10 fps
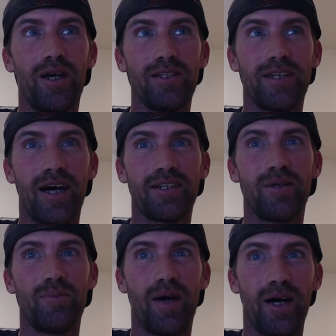
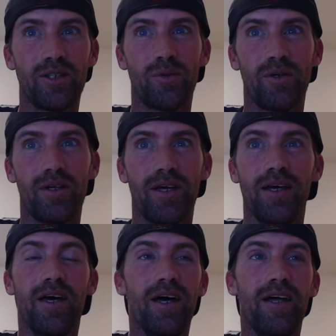transaction
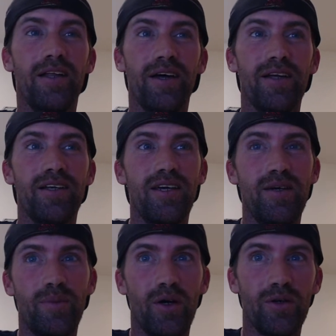password and let it
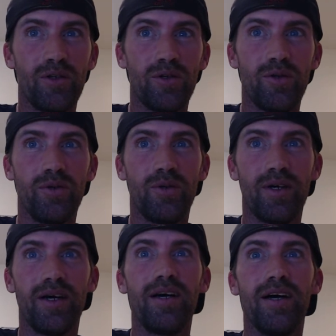email you,